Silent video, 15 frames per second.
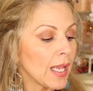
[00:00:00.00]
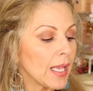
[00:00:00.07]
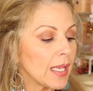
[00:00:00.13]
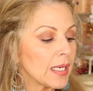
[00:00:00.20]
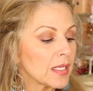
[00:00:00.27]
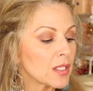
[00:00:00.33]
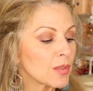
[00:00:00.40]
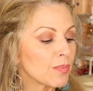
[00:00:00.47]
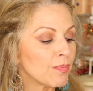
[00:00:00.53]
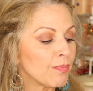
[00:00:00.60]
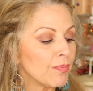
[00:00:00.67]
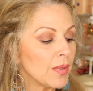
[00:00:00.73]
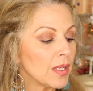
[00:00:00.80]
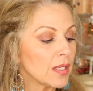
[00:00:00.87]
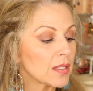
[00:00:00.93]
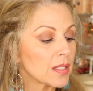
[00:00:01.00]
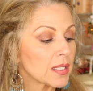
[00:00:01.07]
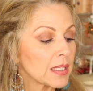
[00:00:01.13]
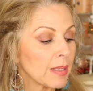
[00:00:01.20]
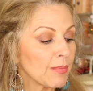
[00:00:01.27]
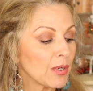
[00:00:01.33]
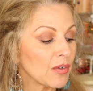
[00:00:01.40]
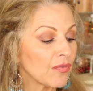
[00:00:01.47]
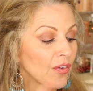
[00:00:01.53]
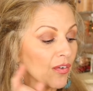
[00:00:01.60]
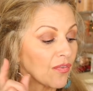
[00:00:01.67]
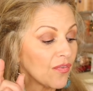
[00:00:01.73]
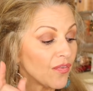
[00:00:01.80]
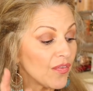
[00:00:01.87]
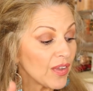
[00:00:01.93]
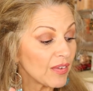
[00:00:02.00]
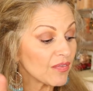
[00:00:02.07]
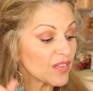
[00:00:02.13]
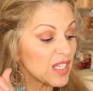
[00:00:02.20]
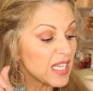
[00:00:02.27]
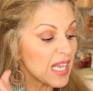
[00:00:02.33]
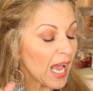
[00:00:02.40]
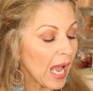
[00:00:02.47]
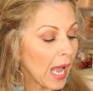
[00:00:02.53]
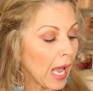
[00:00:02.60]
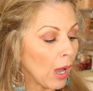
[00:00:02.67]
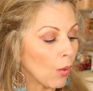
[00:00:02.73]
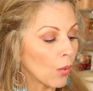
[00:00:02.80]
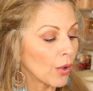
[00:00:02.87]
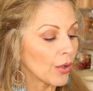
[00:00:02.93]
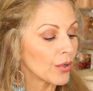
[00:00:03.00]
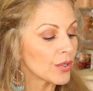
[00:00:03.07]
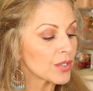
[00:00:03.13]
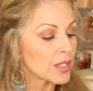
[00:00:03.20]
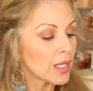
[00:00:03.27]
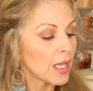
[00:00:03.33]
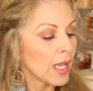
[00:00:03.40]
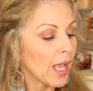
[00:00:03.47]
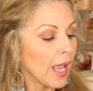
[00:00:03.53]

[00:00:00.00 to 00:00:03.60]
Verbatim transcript: It is It's simmered for 50 hours,